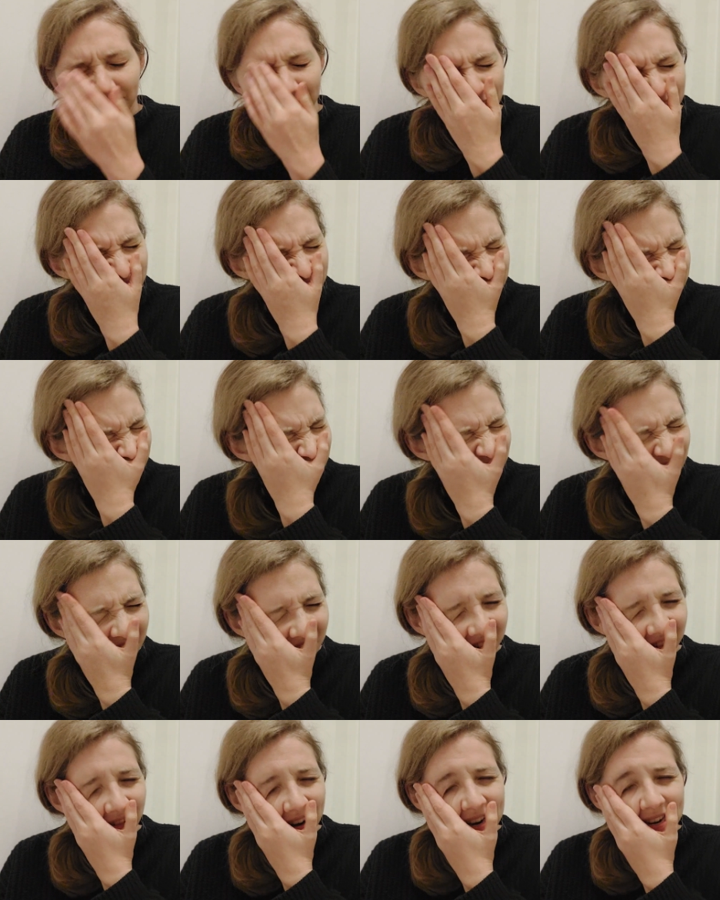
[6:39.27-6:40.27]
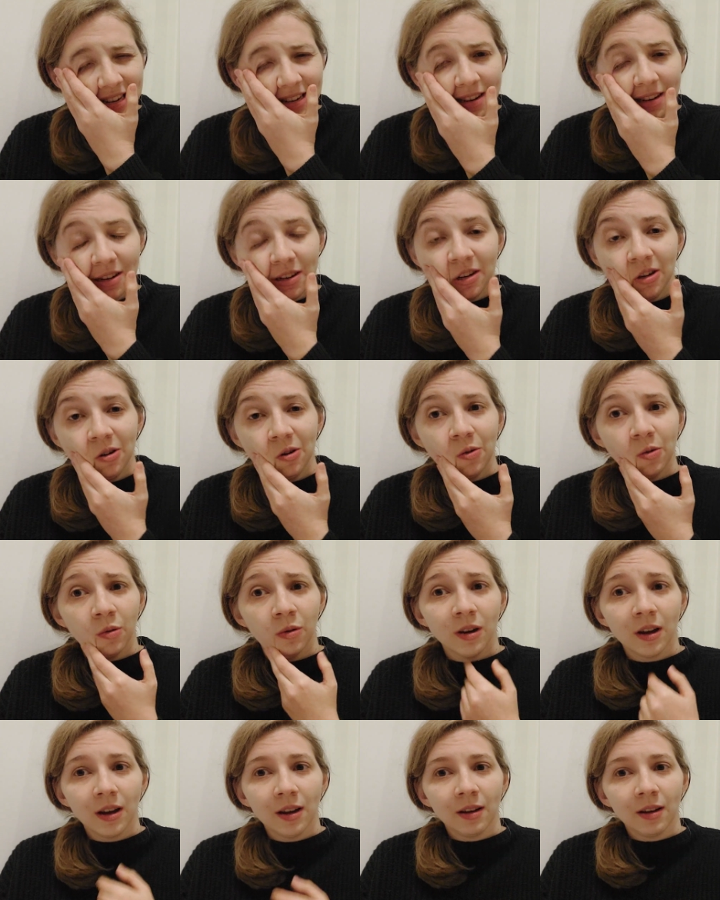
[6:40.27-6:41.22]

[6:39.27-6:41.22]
it's not great to